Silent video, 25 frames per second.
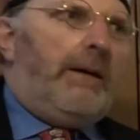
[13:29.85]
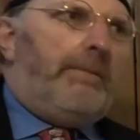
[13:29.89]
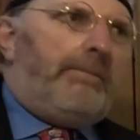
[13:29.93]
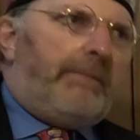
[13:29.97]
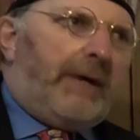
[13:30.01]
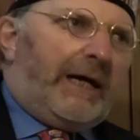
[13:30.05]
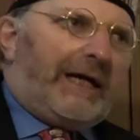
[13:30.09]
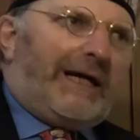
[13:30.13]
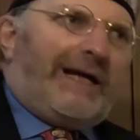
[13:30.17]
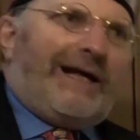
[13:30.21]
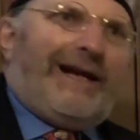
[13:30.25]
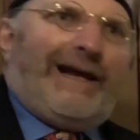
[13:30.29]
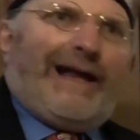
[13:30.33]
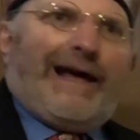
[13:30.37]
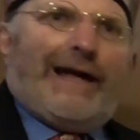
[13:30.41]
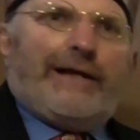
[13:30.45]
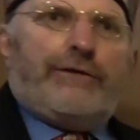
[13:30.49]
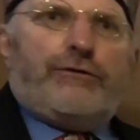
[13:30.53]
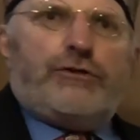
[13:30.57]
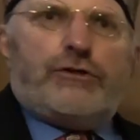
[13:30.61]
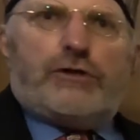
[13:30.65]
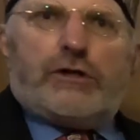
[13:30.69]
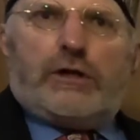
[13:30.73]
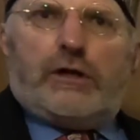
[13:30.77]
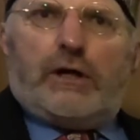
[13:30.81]

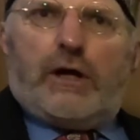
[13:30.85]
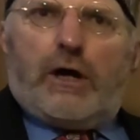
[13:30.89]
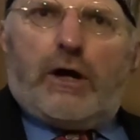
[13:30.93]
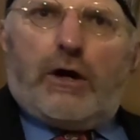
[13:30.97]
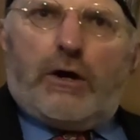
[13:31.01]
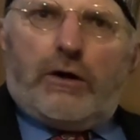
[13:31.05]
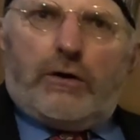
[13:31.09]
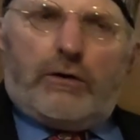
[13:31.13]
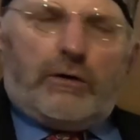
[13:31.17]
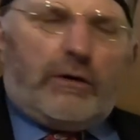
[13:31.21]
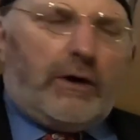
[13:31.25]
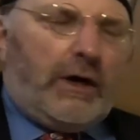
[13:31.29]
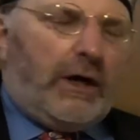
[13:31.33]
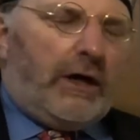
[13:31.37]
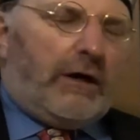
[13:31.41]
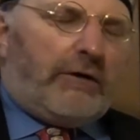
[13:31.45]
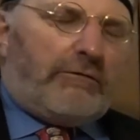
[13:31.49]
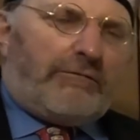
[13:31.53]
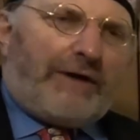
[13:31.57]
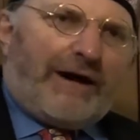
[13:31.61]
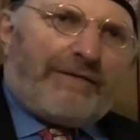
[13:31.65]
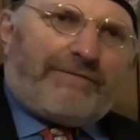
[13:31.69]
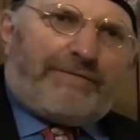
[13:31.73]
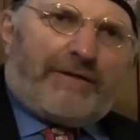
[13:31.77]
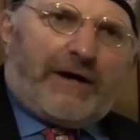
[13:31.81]
Michelangelo,
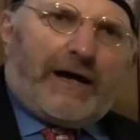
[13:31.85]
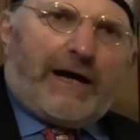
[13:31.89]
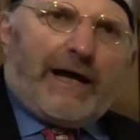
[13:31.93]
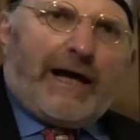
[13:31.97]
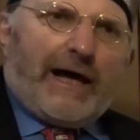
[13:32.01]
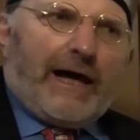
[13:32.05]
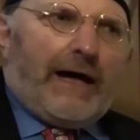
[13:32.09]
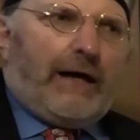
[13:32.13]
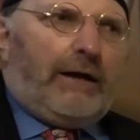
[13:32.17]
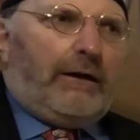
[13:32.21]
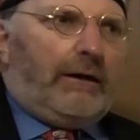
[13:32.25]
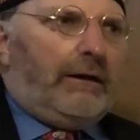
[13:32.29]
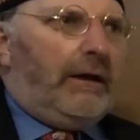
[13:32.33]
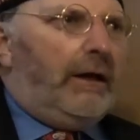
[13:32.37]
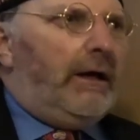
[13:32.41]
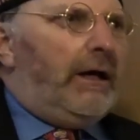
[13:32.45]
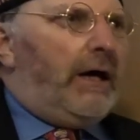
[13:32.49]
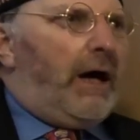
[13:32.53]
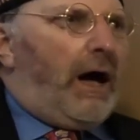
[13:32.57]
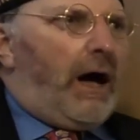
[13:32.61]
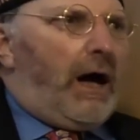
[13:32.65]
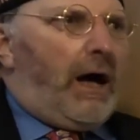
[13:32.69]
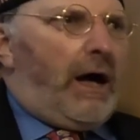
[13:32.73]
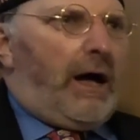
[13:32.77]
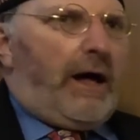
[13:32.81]
Raphael,
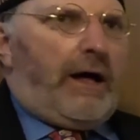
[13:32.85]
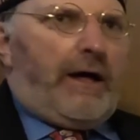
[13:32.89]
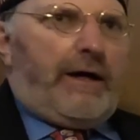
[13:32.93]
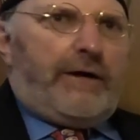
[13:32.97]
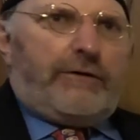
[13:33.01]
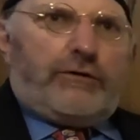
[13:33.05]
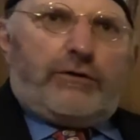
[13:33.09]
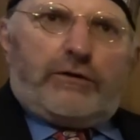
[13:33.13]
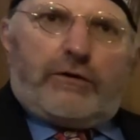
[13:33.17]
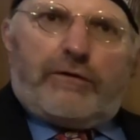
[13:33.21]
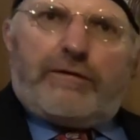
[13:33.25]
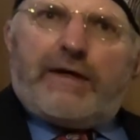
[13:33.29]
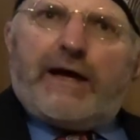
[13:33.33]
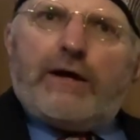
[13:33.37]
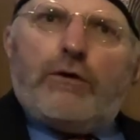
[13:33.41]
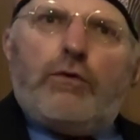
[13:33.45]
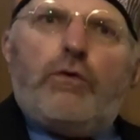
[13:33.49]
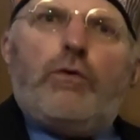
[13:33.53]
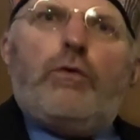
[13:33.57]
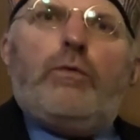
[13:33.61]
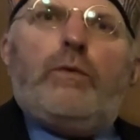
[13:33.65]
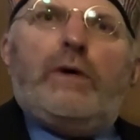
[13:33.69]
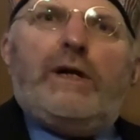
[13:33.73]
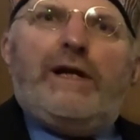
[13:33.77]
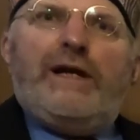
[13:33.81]
they
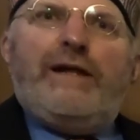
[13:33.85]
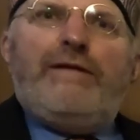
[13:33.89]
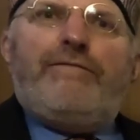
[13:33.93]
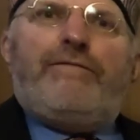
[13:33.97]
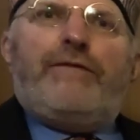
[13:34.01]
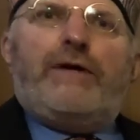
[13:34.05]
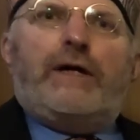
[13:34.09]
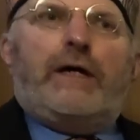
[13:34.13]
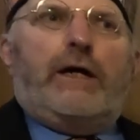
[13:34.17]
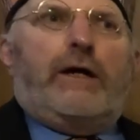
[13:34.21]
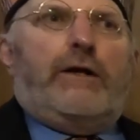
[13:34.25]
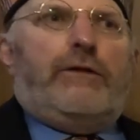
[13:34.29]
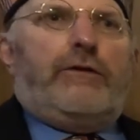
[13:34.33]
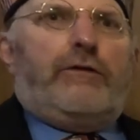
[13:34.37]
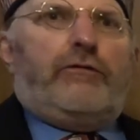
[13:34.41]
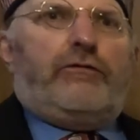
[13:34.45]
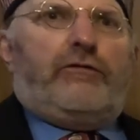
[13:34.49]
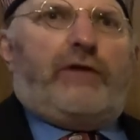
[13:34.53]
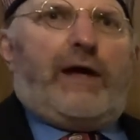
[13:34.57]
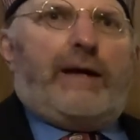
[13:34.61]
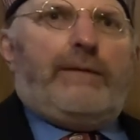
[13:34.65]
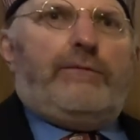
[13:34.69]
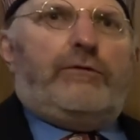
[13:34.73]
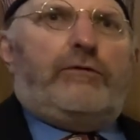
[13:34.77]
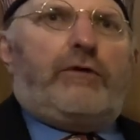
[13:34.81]
all were living at the
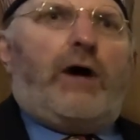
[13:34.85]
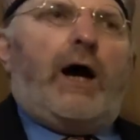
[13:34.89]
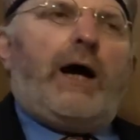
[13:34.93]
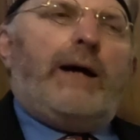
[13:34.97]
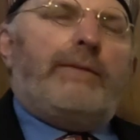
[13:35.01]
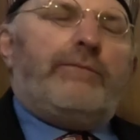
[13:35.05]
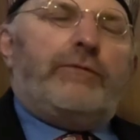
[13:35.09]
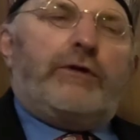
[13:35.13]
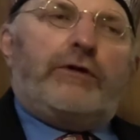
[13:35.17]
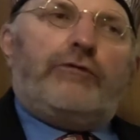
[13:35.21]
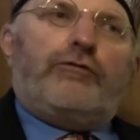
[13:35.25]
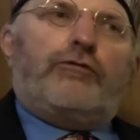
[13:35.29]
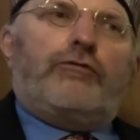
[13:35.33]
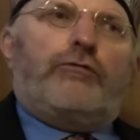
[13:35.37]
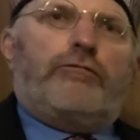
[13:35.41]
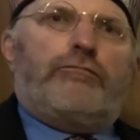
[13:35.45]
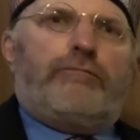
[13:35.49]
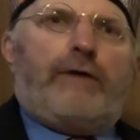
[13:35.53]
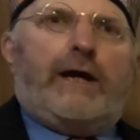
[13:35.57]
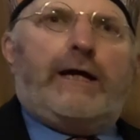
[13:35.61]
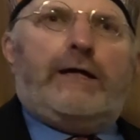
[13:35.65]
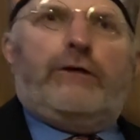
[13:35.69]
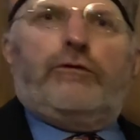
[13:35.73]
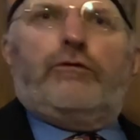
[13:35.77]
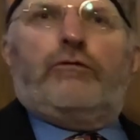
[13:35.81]
same time, these
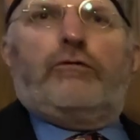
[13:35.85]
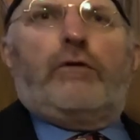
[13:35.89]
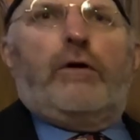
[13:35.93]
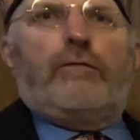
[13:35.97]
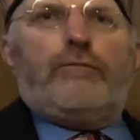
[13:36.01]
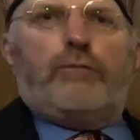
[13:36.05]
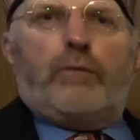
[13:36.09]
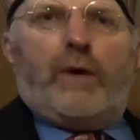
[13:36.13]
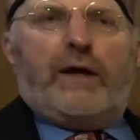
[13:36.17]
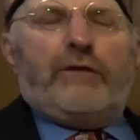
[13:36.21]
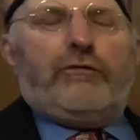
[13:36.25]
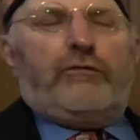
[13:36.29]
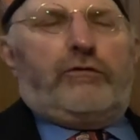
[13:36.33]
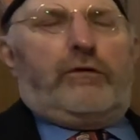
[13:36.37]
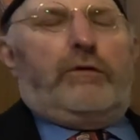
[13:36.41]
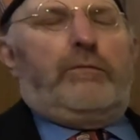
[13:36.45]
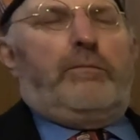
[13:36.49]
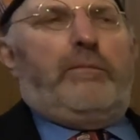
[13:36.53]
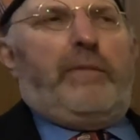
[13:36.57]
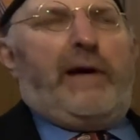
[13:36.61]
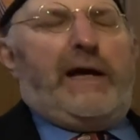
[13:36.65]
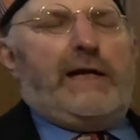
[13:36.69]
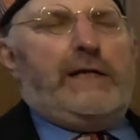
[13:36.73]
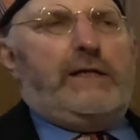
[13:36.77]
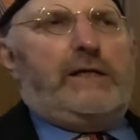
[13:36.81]
greats of
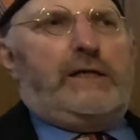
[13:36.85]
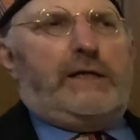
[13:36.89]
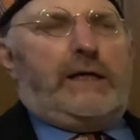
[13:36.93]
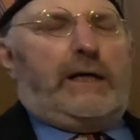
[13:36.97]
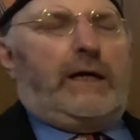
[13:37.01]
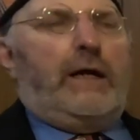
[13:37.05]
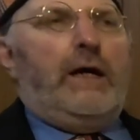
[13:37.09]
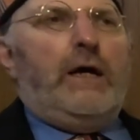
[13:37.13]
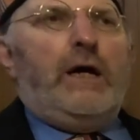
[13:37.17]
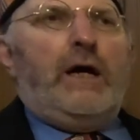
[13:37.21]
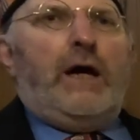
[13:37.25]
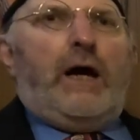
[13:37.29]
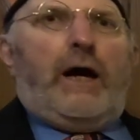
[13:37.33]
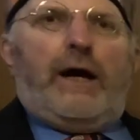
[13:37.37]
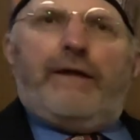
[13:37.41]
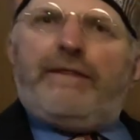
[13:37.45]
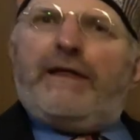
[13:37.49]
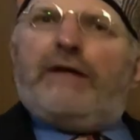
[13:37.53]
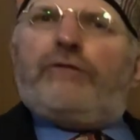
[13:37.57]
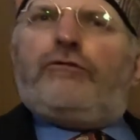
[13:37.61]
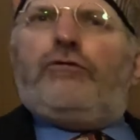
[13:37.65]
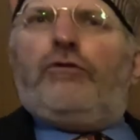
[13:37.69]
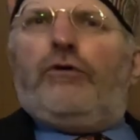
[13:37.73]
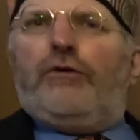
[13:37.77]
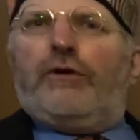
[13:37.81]
Western painting. And
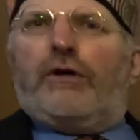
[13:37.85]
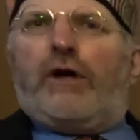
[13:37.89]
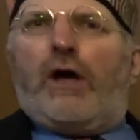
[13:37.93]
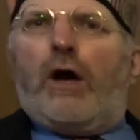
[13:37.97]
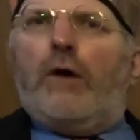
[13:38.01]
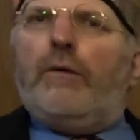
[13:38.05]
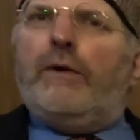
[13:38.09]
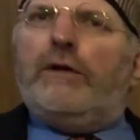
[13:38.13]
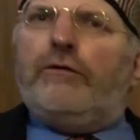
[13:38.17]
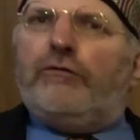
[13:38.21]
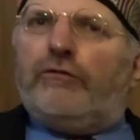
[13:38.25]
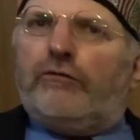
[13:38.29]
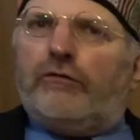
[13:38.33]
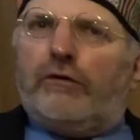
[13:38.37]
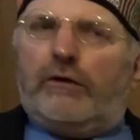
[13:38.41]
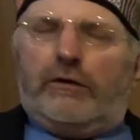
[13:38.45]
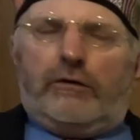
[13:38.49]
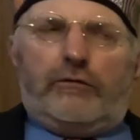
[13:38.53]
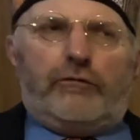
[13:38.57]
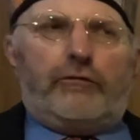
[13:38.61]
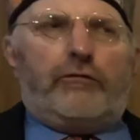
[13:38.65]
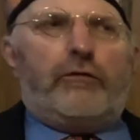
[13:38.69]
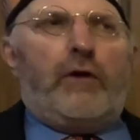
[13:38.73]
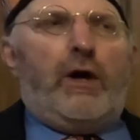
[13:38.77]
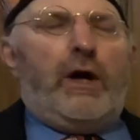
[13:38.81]
that's not a
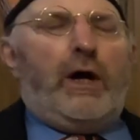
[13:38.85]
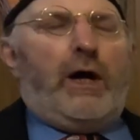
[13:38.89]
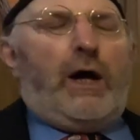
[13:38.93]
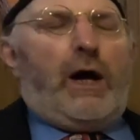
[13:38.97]
coincidence.